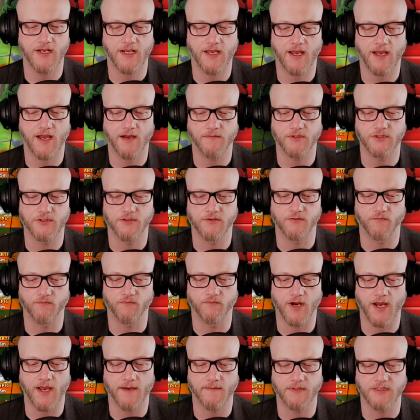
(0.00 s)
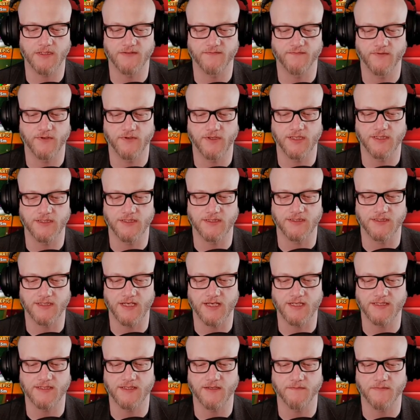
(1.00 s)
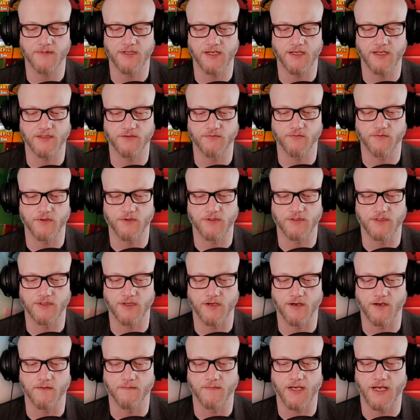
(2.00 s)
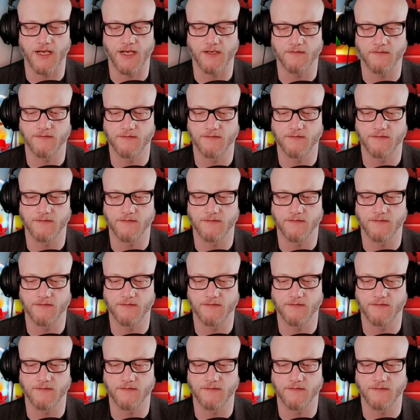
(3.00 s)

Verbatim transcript: out how much the rabbit's foot is, because that's something else we're going to talk about.